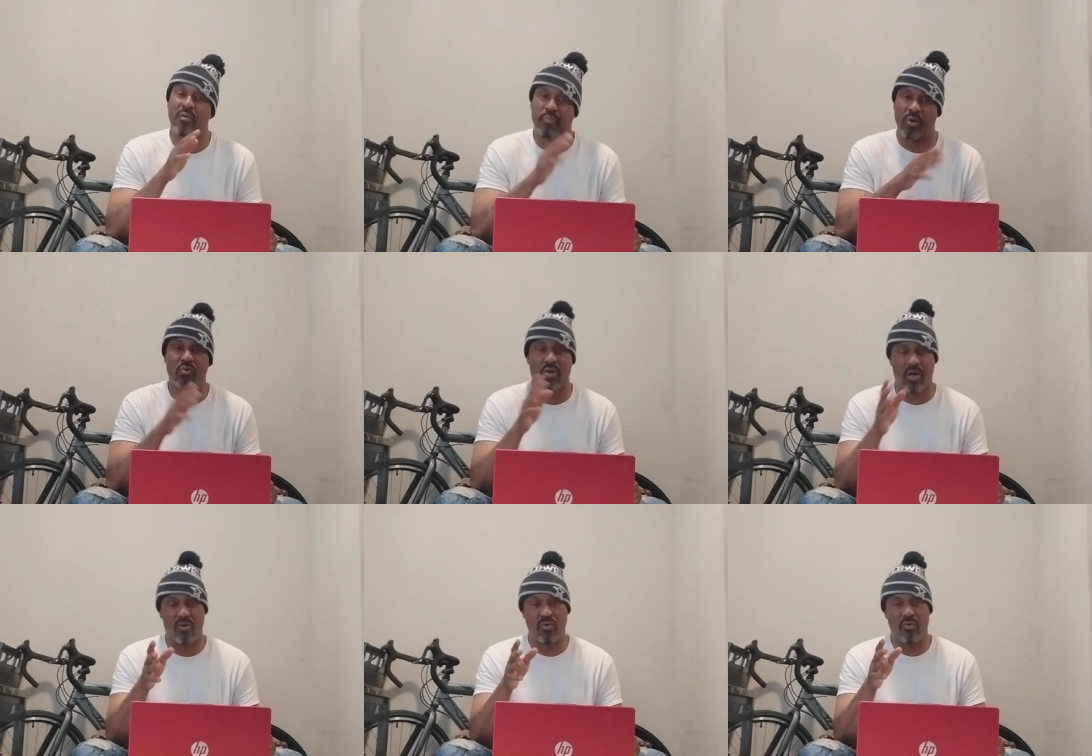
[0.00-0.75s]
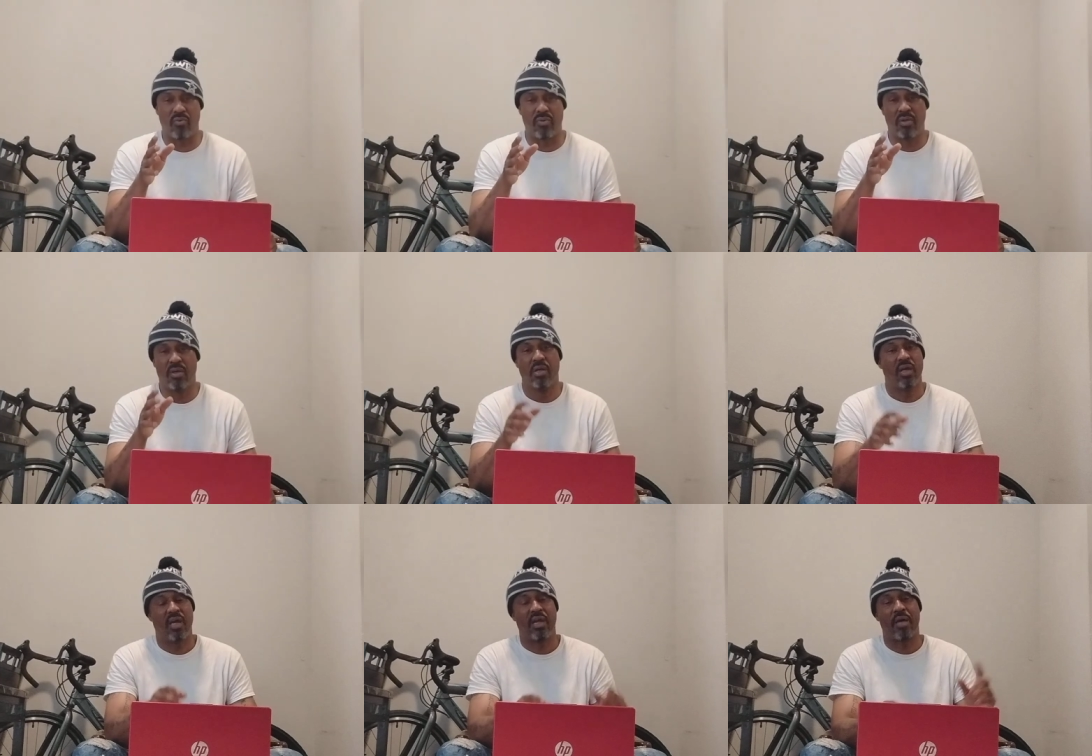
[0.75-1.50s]
a bro code,
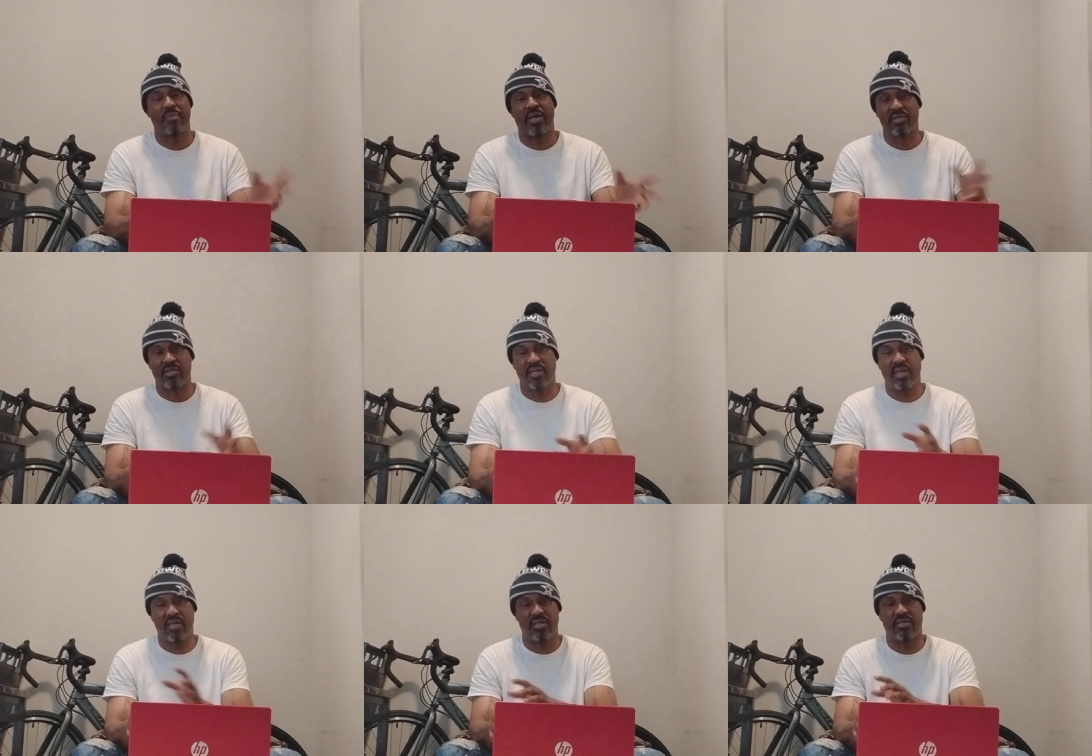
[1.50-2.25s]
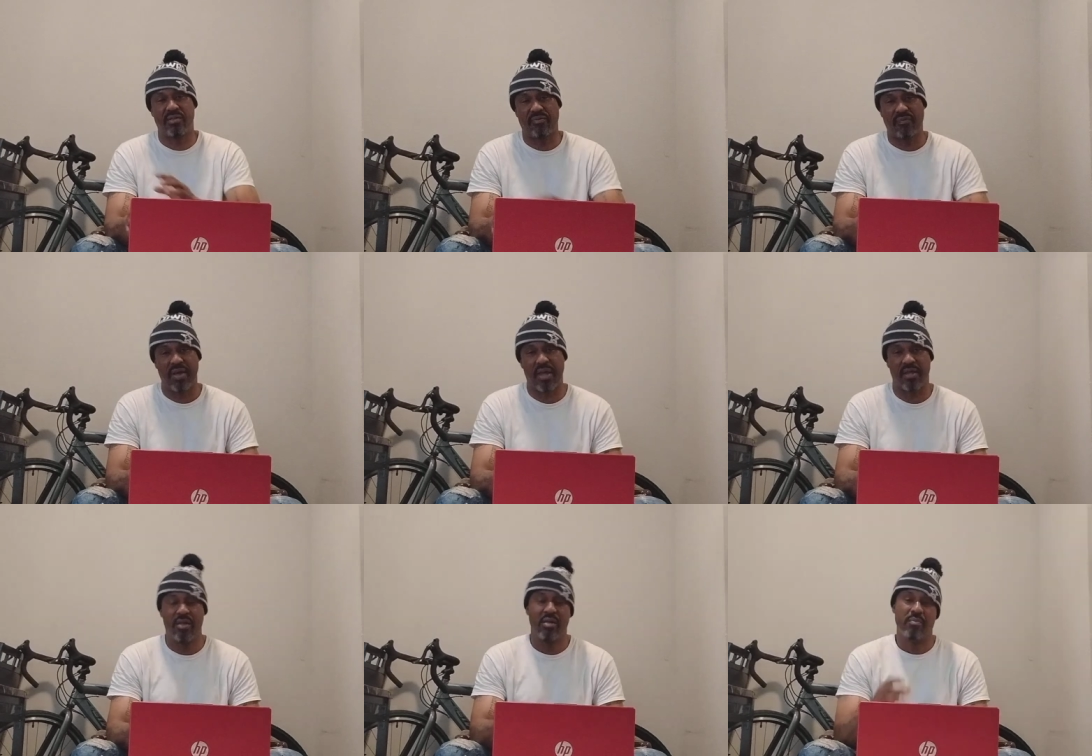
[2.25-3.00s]
and I'm not saying this is
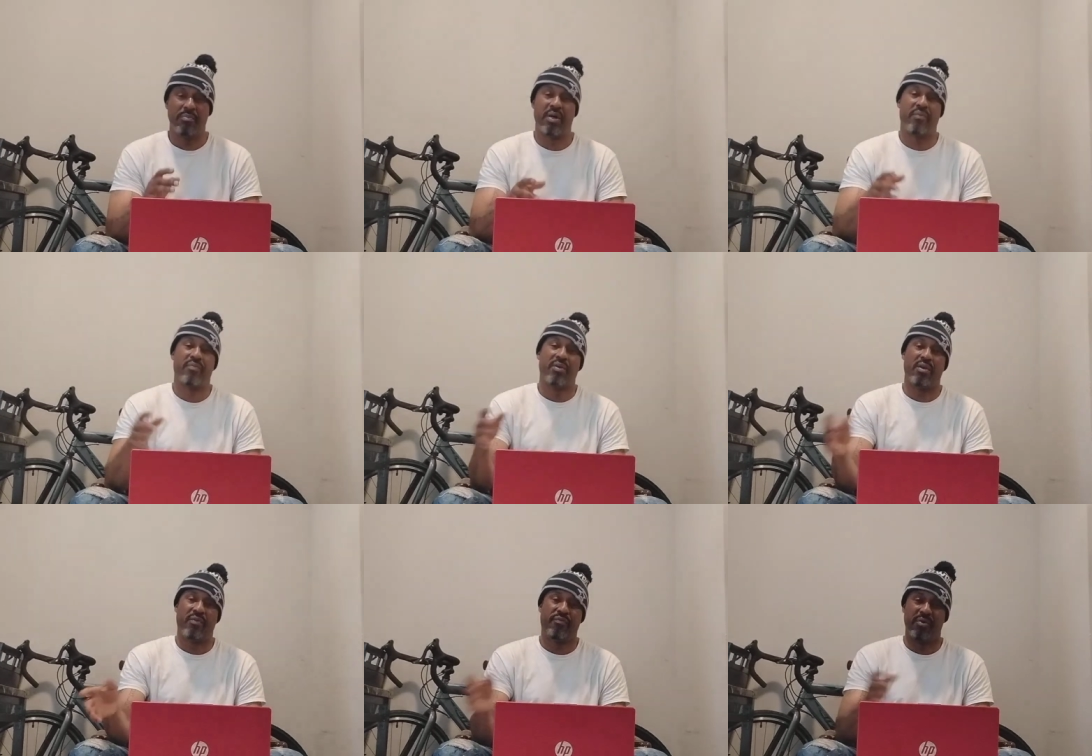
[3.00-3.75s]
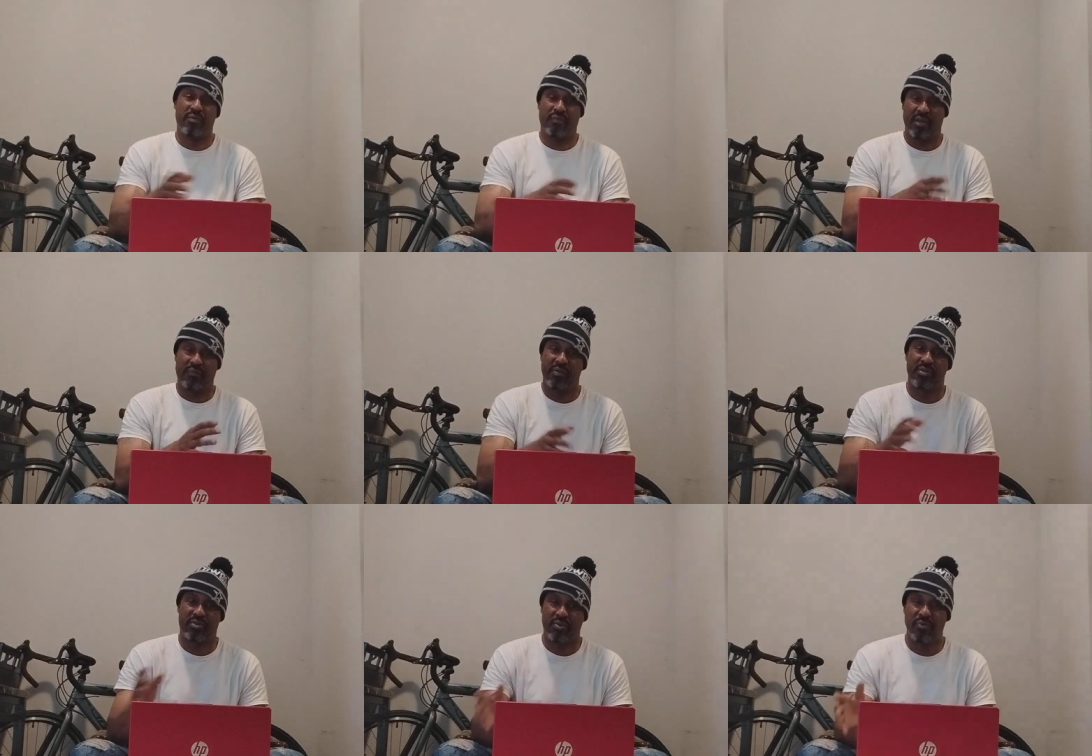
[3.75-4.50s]
fact, but if
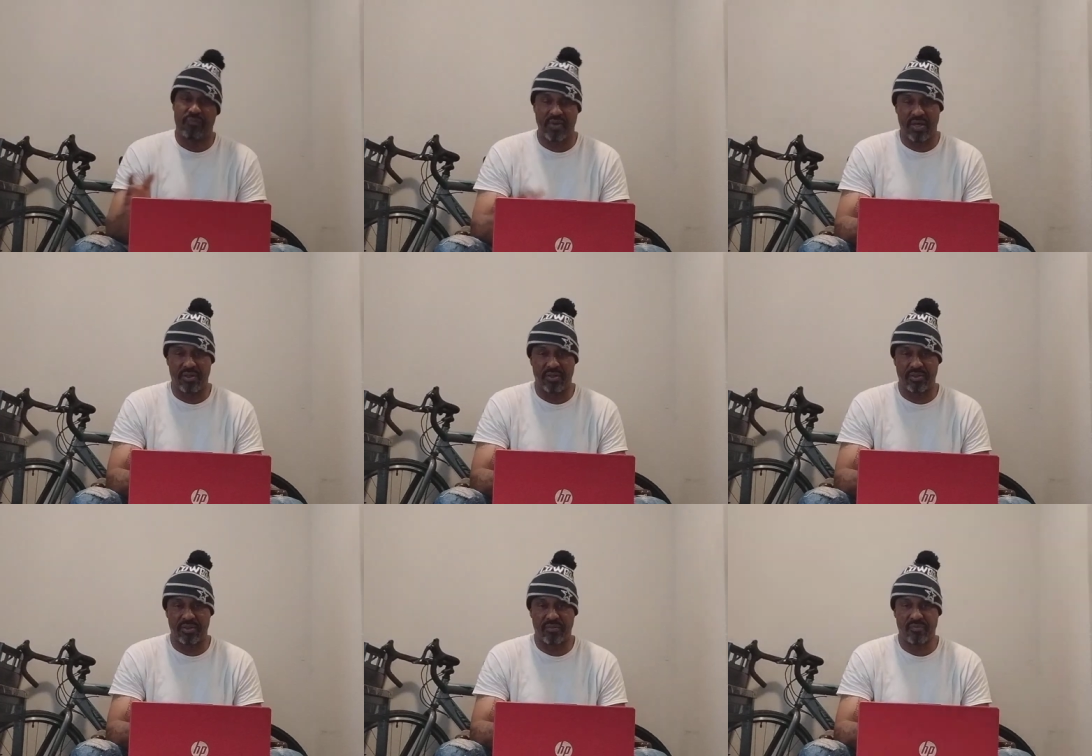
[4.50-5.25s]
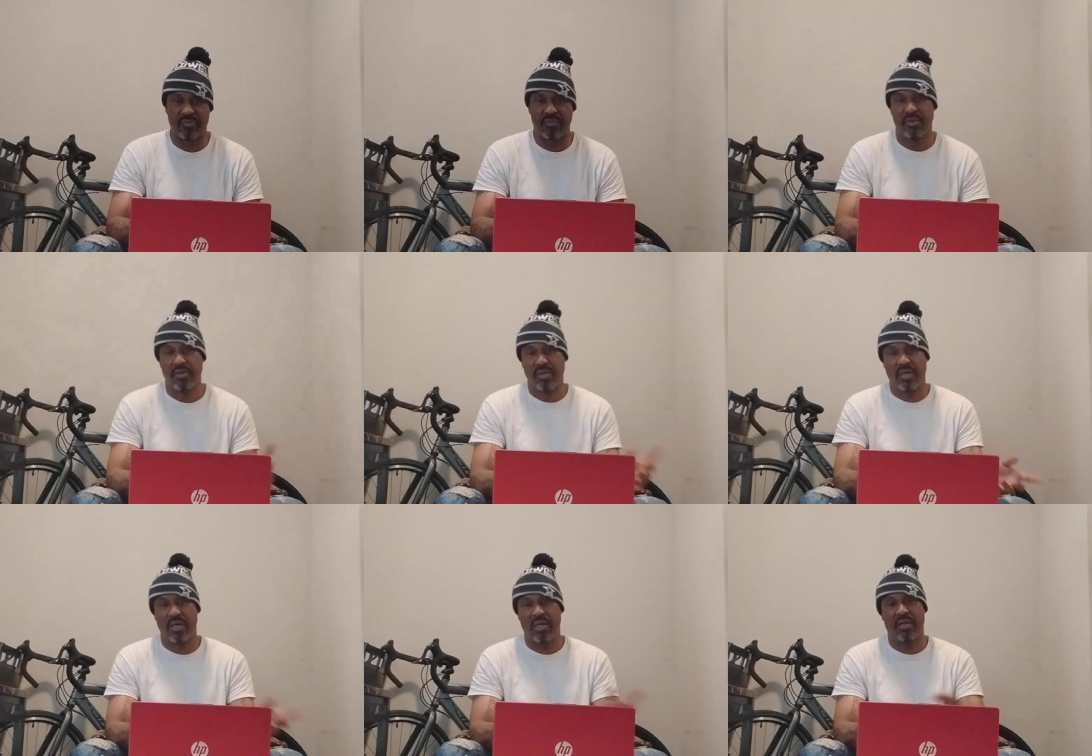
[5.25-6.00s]
it's 2 fellas
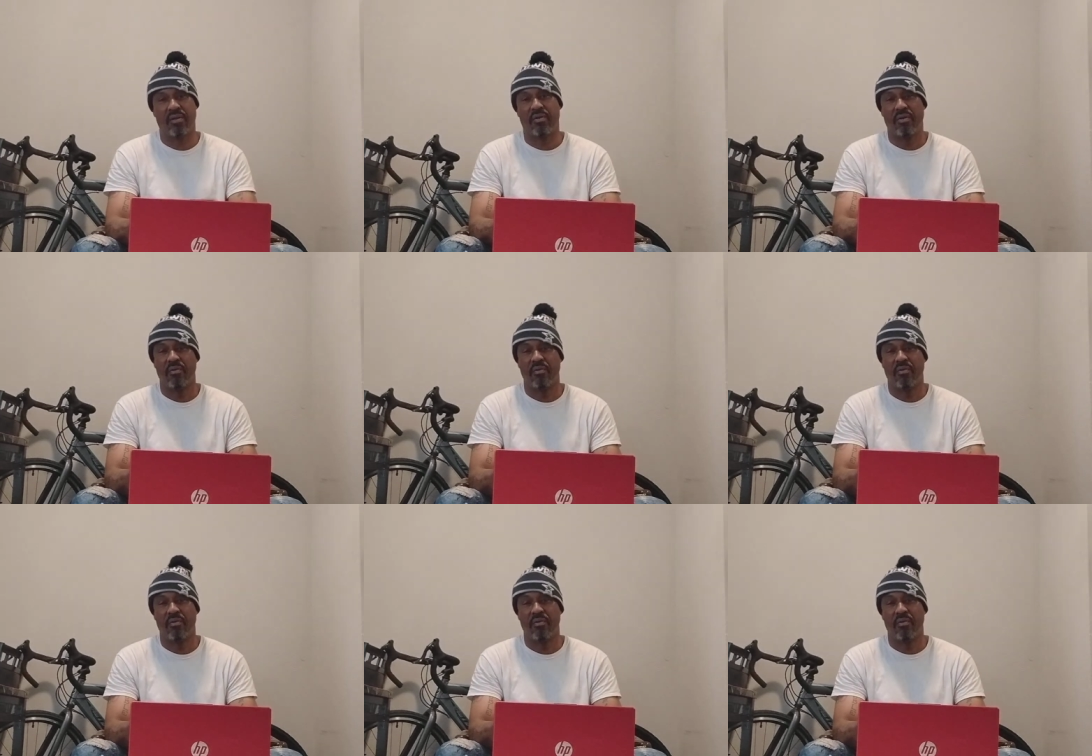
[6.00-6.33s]
and